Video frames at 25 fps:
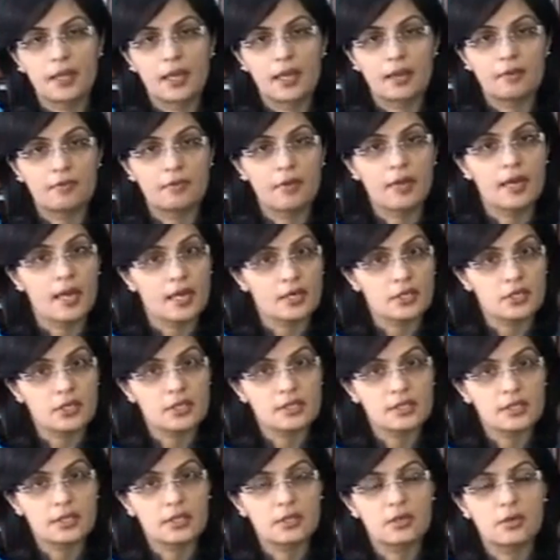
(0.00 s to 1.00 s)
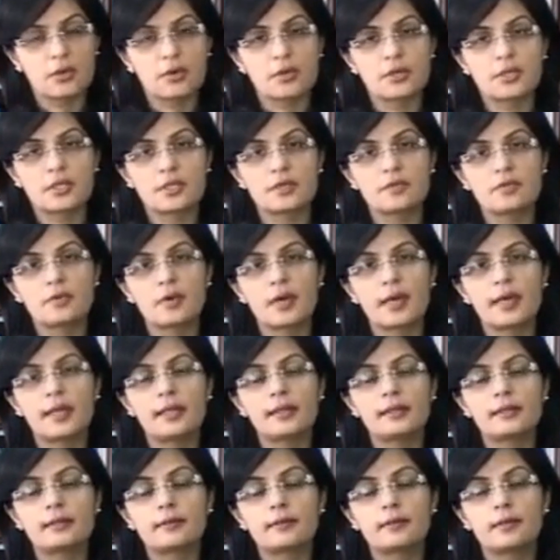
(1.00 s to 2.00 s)
and financial security for
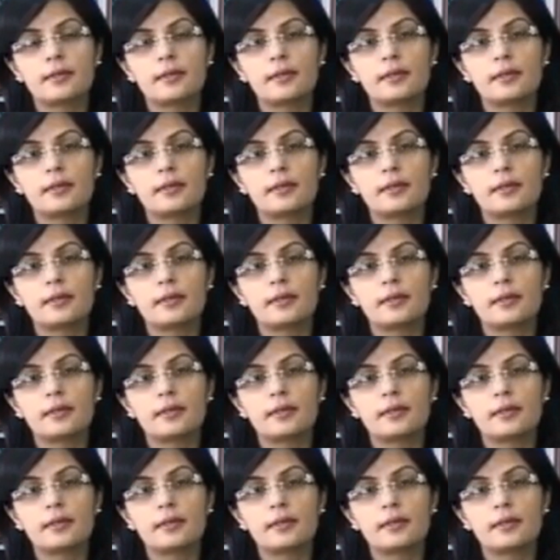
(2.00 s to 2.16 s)
health.